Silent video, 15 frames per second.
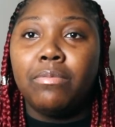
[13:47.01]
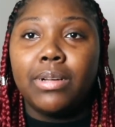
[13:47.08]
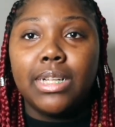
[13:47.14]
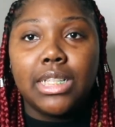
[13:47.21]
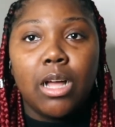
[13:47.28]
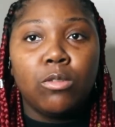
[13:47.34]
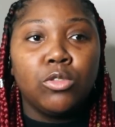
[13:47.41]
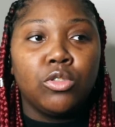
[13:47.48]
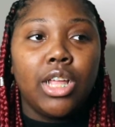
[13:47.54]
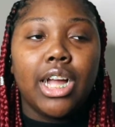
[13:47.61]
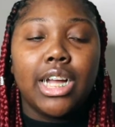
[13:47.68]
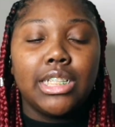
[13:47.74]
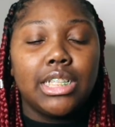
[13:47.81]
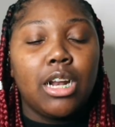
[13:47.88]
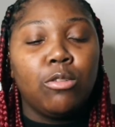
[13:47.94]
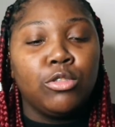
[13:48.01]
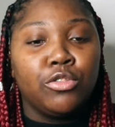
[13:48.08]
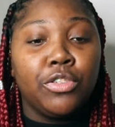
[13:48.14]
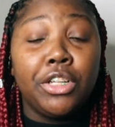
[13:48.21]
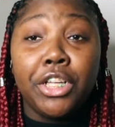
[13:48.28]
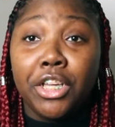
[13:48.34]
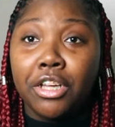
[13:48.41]
because I was, like I said, I was
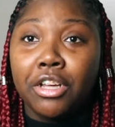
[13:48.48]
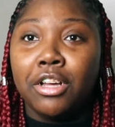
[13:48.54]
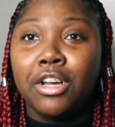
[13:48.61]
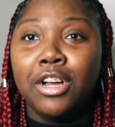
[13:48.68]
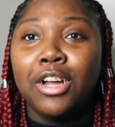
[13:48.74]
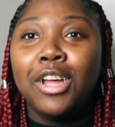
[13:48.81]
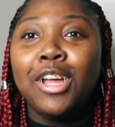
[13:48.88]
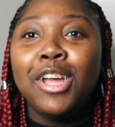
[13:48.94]
really young.